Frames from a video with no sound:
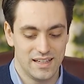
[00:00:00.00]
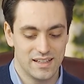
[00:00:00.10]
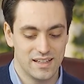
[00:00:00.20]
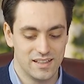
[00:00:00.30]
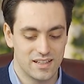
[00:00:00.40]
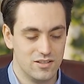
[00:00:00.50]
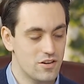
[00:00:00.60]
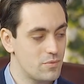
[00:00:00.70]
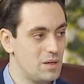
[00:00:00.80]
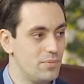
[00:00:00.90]
It can
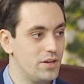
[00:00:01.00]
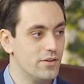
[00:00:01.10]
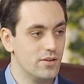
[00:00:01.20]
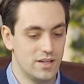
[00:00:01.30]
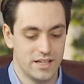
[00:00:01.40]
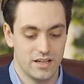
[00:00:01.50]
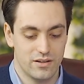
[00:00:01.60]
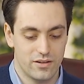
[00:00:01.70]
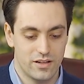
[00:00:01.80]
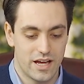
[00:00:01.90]
just be purely
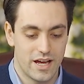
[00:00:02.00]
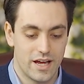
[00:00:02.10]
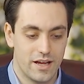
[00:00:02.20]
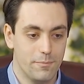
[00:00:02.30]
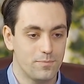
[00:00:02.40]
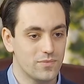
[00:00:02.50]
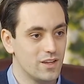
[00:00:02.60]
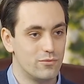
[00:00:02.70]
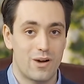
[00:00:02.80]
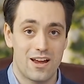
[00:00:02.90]

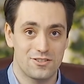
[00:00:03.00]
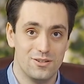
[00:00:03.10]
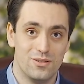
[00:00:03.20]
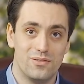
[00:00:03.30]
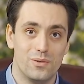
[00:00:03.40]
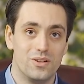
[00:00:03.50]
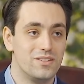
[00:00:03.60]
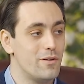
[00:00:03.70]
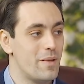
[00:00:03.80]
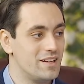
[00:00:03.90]
rational, for want
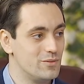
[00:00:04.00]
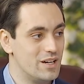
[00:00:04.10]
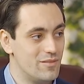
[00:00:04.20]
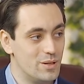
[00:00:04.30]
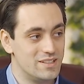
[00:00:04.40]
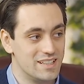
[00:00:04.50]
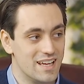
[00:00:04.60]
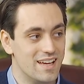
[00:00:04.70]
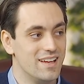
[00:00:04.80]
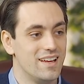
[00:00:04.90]
of a better way of putting
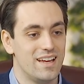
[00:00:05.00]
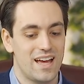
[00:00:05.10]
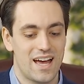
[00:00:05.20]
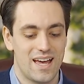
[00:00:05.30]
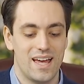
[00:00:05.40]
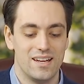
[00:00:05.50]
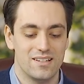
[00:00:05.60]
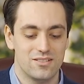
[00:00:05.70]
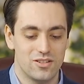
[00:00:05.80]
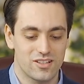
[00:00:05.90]
it, and
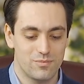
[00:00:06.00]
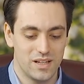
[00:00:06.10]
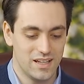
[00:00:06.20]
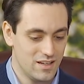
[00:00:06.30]
just be